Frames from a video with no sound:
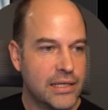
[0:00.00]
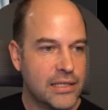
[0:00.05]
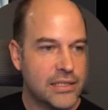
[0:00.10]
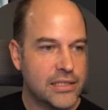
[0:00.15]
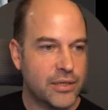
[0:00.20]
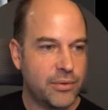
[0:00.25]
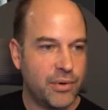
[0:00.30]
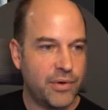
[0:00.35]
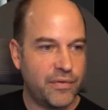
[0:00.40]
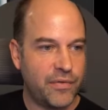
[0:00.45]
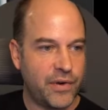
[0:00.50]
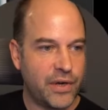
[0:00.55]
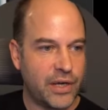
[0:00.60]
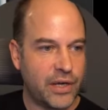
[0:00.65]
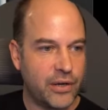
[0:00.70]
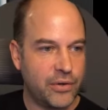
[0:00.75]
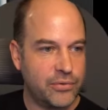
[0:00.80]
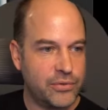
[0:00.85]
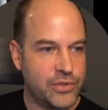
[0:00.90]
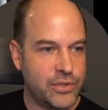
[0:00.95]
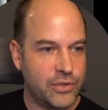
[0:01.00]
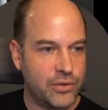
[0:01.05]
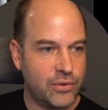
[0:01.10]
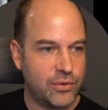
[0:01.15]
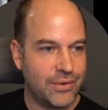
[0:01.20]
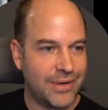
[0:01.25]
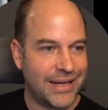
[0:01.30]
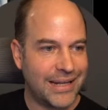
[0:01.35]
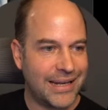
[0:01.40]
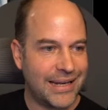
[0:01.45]
So if I go
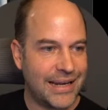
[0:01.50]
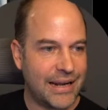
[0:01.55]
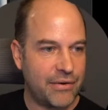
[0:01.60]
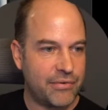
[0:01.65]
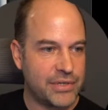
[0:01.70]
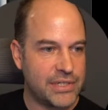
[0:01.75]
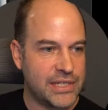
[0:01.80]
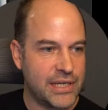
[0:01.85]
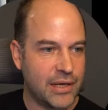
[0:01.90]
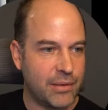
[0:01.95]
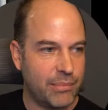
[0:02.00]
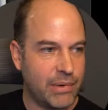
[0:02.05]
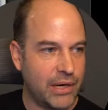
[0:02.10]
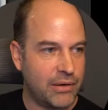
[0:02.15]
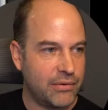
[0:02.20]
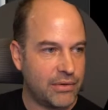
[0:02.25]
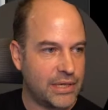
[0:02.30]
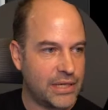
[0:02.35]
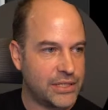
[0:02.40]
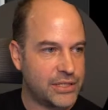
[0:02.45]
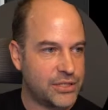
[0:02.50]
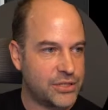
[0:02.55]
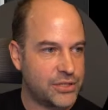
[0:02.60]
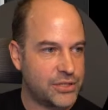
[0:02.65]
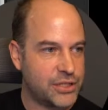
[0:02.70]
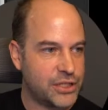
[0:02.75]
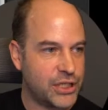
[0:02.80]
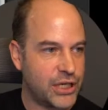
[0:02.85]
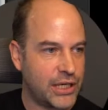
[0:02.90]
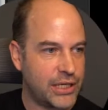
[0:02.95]
to clarity amount, let's
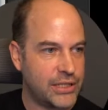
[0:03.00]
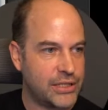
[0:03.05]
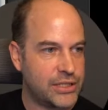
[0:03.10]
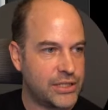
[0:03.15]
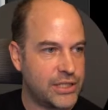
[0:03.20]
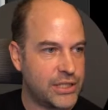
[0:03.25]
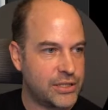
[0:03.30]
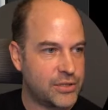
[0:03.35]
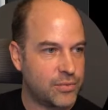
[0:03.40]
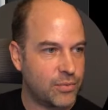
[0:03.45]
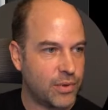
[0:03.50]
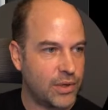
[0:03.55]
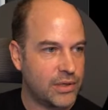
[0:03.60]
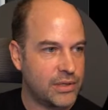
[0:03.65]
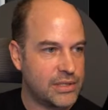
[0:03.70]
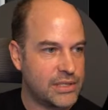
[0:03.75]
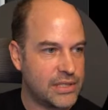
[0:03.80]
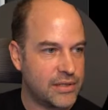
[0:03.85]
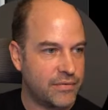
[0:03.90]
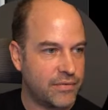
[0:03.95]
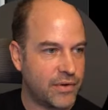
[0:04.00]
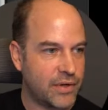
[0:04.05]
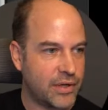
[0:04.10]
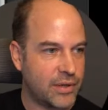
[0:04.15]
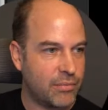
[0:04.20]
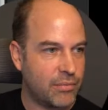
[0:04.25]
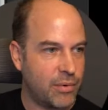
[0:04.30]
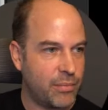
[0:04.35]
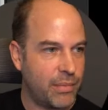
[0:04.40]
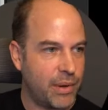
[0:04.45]
just change this one, see if I
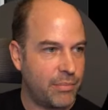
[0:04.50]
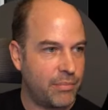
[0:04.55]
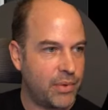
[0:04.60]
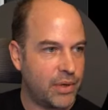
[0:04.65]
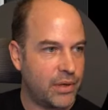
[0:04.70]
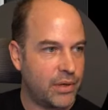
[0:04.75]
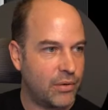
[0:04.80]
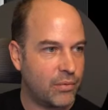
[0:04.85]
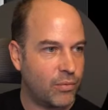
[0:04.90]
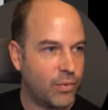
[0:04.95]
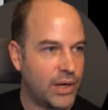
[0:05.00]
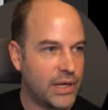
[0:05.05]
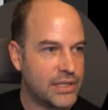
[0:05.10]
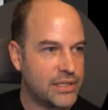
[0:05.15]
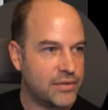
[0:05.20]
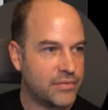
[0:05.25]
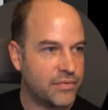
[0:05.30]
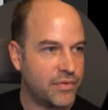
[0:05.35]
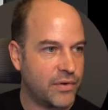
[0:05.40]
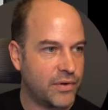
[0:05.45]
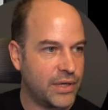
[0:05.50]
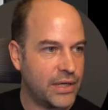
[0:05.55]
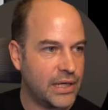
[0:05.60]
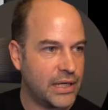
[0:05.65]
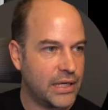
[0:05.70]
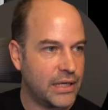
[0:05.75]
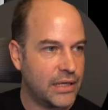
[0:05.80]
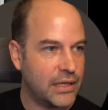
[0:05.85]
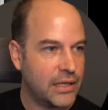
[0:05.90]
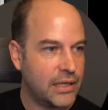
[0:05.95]
can remember where to find
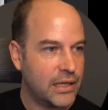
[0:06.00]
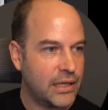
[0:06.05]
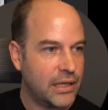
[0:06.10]
it.